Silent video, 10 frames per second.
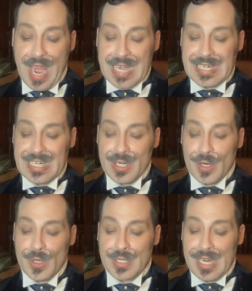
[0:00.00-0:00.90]
80
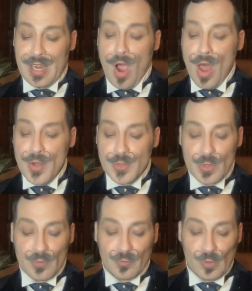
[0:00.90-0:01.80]
years
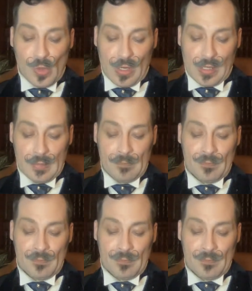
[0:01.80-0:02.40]
onto the floor.